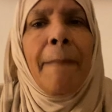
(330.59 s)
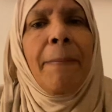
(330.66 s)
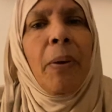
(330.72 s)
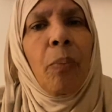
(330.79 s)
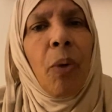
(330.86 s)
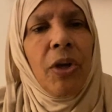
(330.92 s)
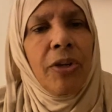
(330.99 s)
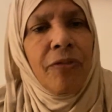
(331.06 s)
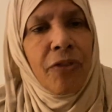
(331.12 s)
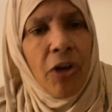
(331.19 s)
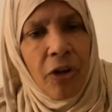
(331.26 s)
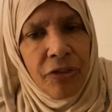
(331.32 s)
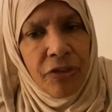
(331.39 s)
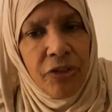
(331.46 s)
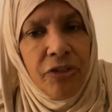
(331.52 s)
But what you've
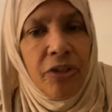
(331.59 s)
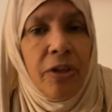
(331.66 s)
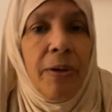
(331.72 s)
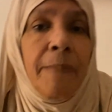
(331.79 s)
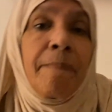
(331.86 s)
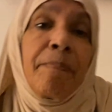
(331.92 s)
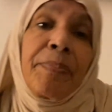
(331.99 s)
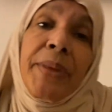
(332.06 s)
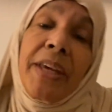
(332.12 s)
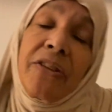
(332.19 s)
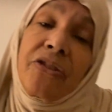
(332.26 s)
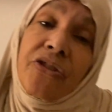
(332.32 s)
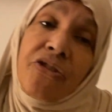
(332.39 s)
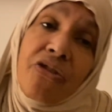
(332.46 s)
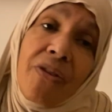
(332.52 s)
got to do
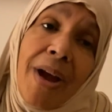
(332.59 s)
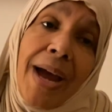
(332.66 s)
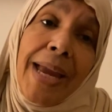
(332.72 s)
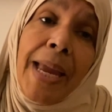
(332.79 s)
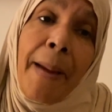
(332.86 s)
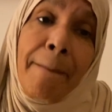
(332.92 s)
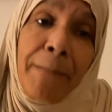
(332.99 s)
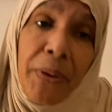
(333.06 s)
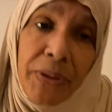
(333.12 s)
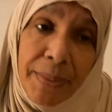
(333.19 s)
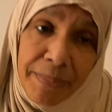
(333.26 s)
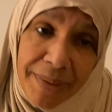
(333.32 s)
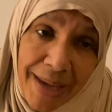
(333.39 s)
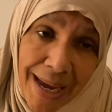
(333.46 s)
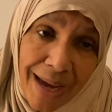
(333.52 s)
is try and put
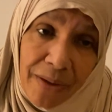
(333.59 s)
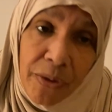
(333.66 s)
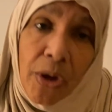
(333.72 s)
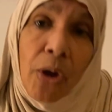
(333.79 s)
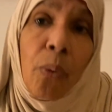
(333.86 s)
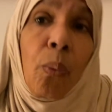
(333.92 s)
them down